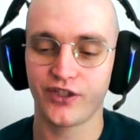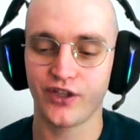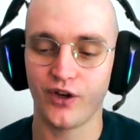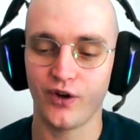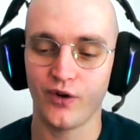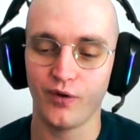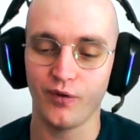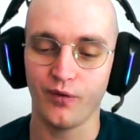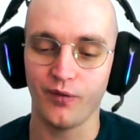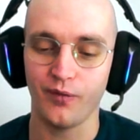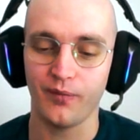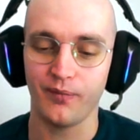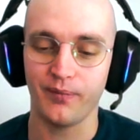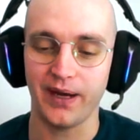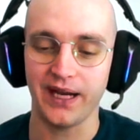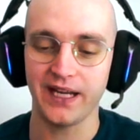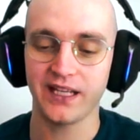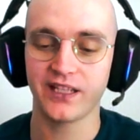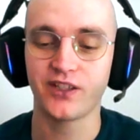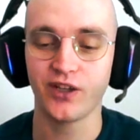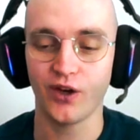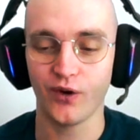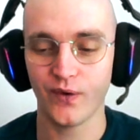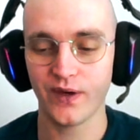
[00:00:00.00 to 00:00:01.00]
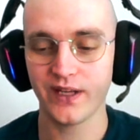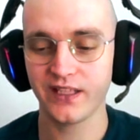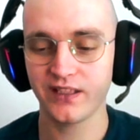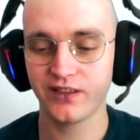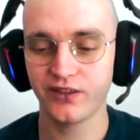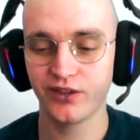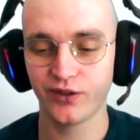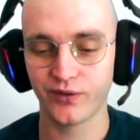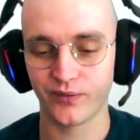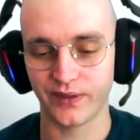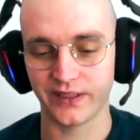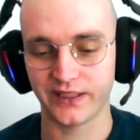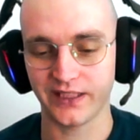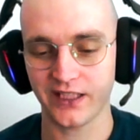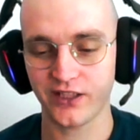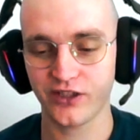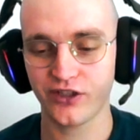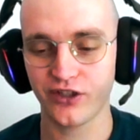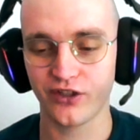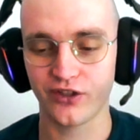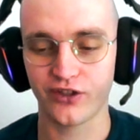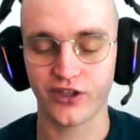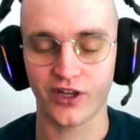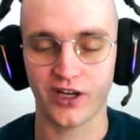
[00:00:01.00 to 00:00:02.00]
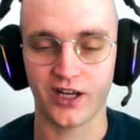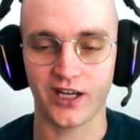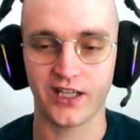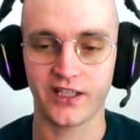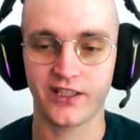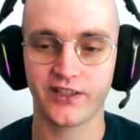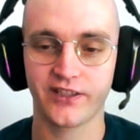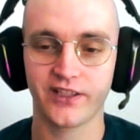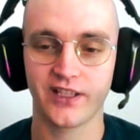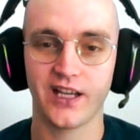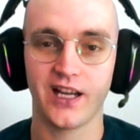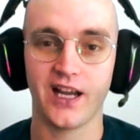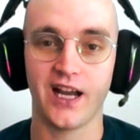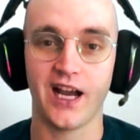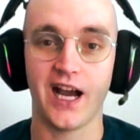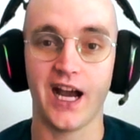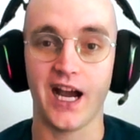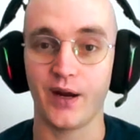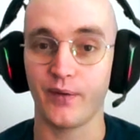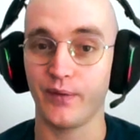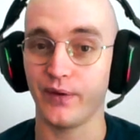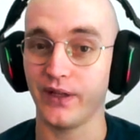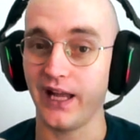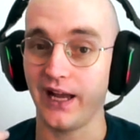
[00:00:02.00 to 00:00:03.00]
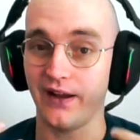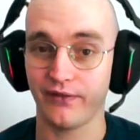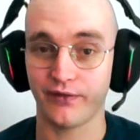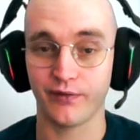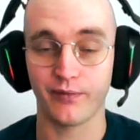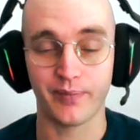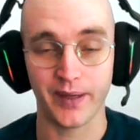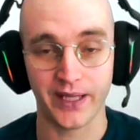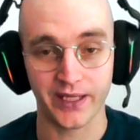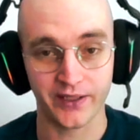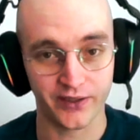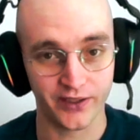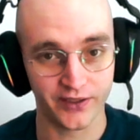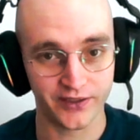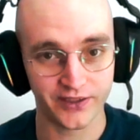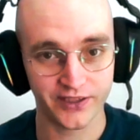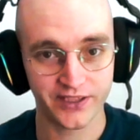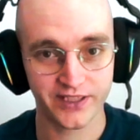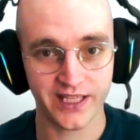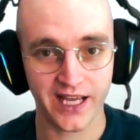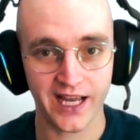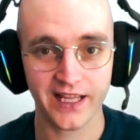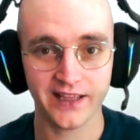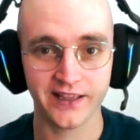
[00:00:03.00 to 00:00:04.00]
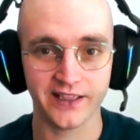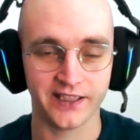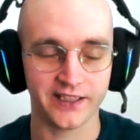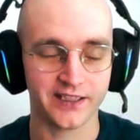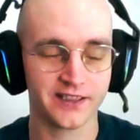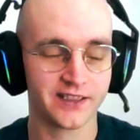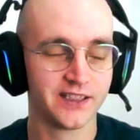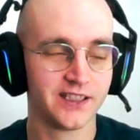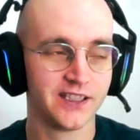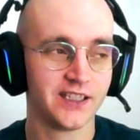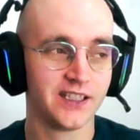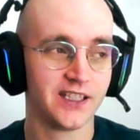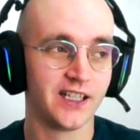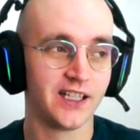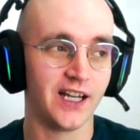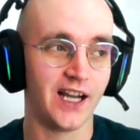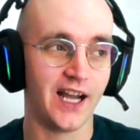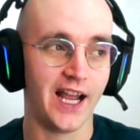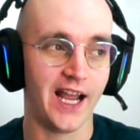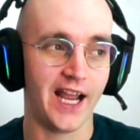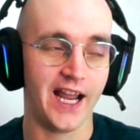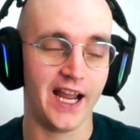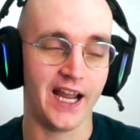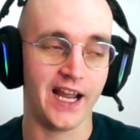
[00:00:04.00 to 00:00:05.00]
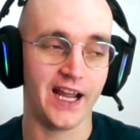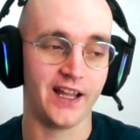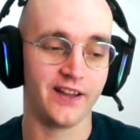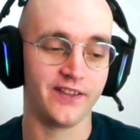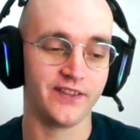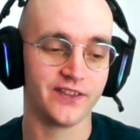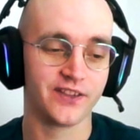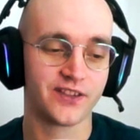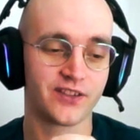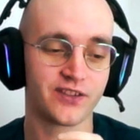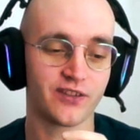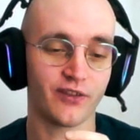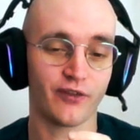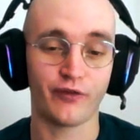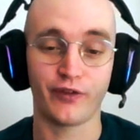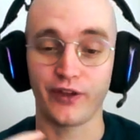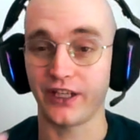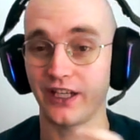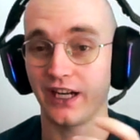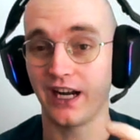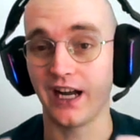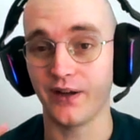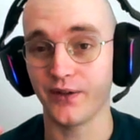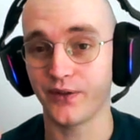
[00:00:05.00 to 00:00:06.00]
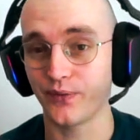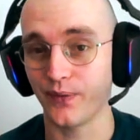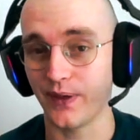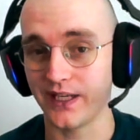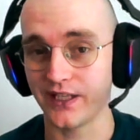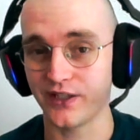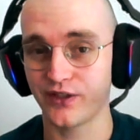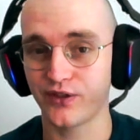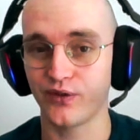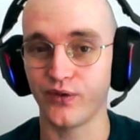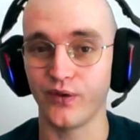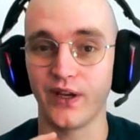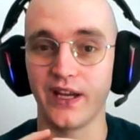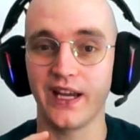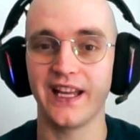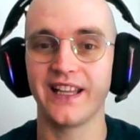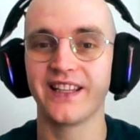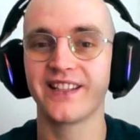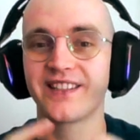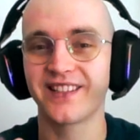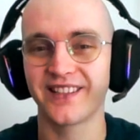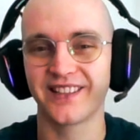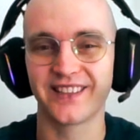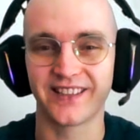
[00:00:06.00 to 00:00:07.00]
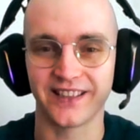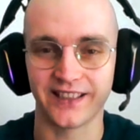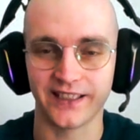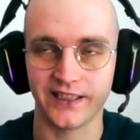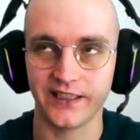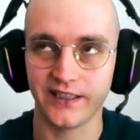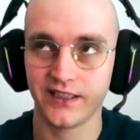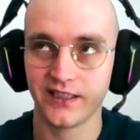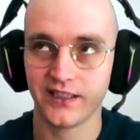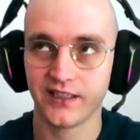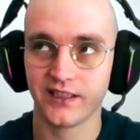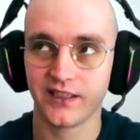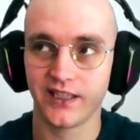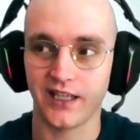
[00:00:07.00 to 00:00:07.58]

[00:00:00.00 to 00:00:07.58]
So by going to the retention charts, I will have a better understanding and figure out ways to instantly